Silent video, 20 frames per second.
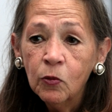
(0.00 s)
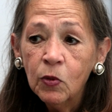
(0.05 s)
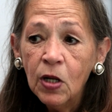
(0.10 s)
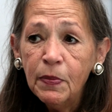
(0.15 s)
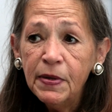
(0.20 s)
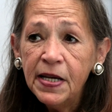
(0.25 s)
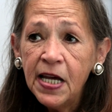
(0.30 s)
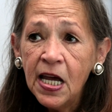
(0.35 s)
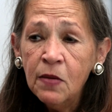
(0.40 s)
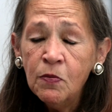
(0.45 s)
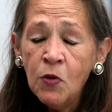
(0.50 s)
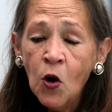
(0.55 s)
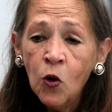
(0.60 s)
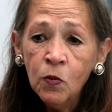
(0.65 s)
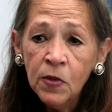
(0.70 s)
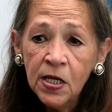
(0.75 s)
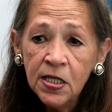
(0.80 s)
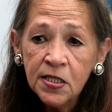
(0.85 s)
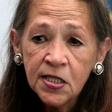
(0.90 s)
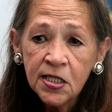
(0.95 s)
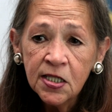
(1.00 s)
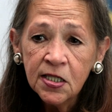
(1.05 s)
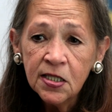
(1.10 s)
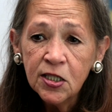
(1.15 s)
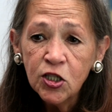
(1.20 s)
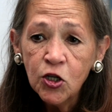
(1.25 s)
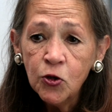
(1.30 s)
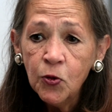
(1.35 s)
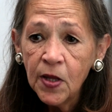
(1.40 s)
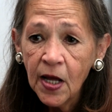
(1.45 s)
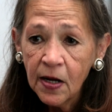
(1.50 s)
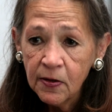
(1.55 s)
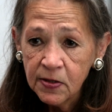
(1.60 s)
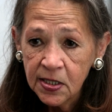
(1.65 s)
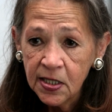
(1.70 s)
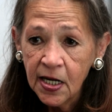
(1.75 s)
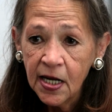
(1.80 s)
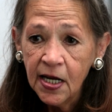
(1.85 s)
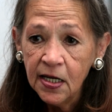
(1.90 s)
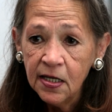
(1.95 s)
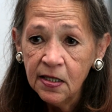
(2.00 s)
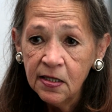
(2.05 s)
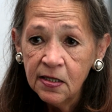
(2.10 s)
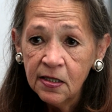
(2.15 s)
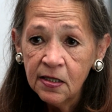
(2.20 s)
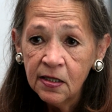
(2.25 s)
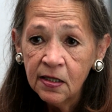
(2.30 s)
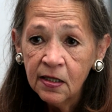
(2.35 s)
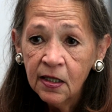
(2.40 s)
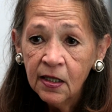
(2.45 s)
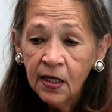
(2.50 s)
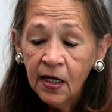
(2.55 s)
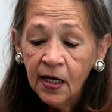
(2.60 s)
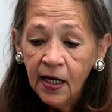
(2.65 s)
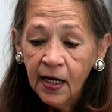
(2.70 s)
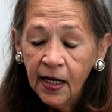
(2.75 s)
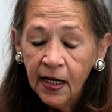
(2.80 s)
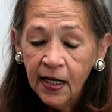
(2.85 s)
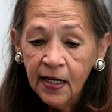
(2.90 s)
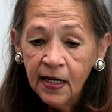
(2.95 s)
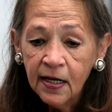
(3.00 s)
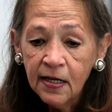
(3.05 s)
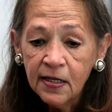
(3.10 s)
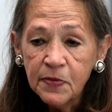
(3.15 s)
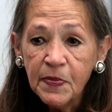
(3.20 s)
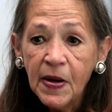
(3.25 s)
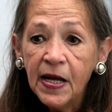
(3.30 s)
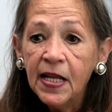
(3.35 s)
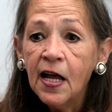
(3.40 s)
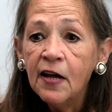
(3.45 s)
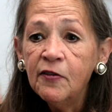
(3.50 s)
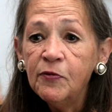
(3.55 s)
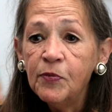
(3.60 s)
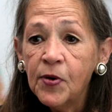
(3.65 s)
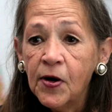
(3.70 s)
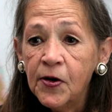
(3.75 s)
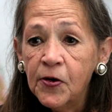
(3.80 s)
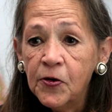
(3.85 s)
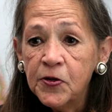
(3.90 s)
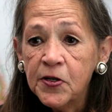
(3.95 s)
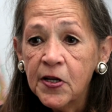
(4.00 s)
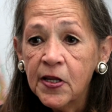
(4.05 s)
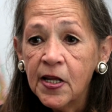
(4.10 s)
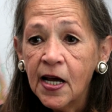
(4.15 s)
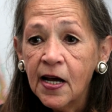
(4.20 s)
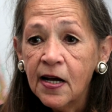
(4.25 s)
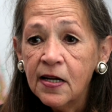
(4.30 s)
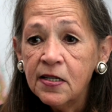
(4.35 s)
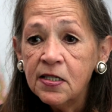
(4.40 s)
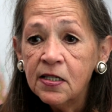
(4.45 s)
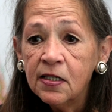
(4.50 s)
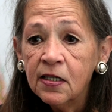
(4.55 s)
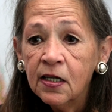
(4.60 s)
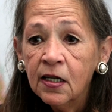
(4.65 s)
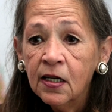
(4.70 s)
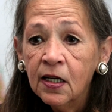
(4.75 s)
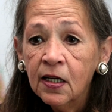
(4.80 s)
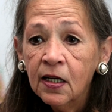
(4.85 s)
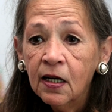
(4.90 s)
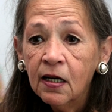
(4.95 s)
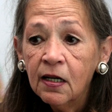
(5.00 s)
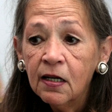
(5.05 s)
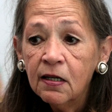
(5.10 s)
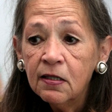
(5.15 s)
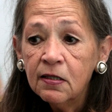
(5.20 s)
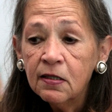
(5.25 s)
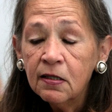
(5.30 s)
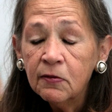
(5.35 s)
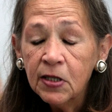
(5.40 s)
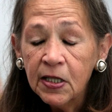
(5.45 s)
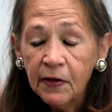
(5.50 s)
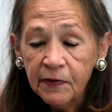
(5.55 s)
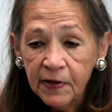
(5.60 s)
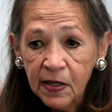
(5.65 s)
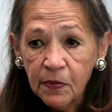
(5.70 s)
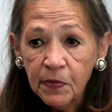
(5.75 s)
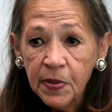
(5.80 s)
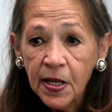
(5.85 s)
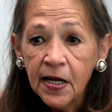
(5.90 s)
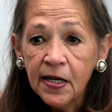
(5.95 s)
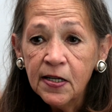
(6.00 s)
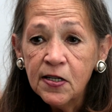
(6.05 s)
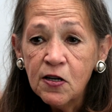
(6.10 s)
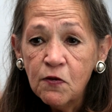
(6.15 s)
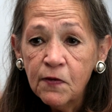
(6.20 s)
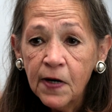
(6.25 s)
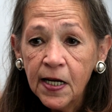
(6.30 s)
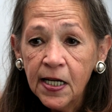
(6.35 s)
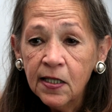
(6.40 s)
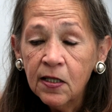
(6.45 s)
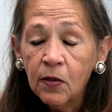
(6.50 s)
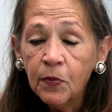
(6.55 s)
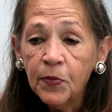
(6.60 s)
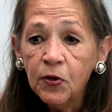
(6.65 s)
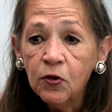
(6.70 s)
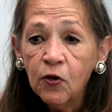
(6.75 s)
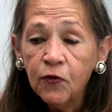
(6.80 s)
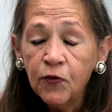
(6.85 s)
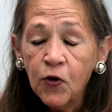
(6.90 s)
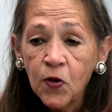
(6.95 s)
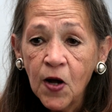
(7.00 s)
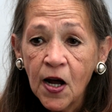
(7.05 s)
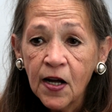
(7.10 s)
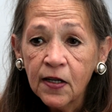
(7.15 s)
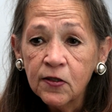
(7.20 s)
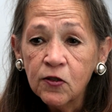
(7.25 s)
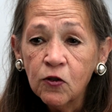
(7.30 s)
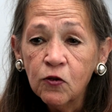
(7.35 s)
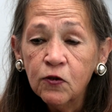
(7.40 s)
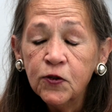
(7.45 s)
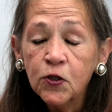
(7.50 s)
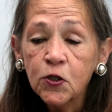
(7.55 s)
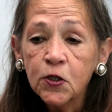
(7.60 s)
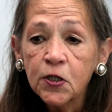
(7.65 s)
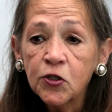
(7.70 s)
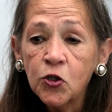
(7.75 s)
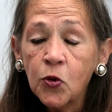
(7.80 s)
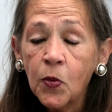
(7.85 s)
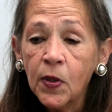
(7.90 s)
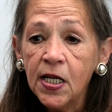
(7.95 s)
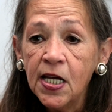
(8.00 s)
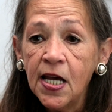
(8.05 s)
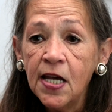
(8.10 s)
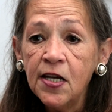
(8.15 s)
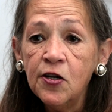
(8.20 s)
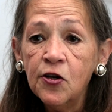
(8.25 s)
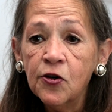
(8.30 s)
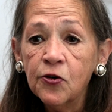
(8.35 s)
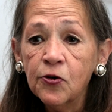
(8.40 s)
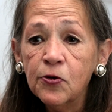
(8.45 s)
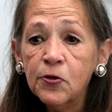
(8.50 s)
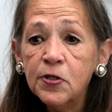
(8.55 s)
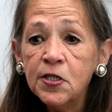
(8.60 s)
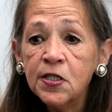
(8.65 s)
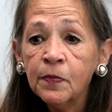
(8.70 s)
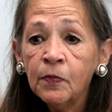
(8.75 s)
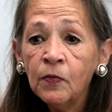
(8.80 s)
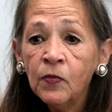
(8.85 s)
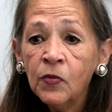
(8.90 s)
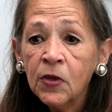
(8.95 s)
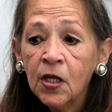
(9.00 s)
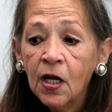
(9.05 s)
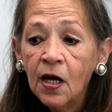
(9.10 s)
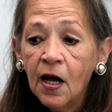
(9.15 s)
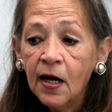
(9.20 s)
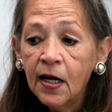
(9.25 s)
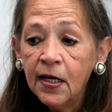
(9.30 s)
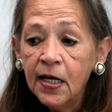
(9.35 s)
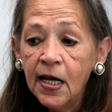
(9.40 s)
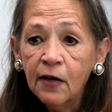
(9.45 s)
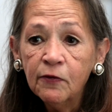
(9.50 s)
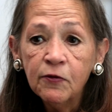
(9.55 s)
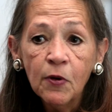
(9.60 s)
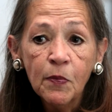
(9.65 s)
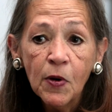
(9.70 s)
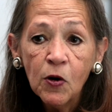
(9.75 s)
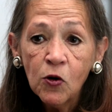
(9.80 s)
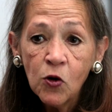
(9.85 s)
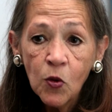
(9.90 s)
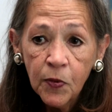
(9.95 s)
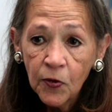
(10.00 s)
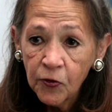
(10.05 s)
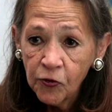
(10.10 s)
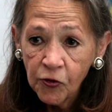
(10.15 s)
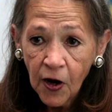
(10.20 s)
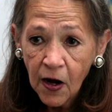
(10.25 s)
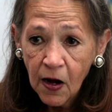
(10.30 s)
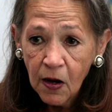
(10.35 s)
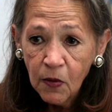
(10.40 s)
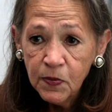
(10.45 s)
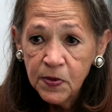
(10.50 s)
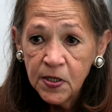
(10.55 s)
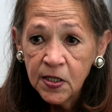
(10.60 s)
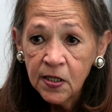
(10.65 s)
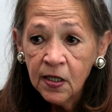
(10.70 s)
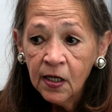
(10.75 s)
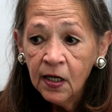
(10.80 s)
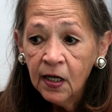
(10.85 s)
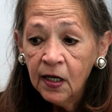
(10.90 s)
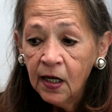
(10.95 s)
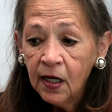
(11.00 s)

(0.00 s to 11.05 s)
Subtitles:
Well, I became homeless in 2008, and my life prior to that, living in Playa del Rey in a beautiful condo for 28 years. I had remarkable jobs.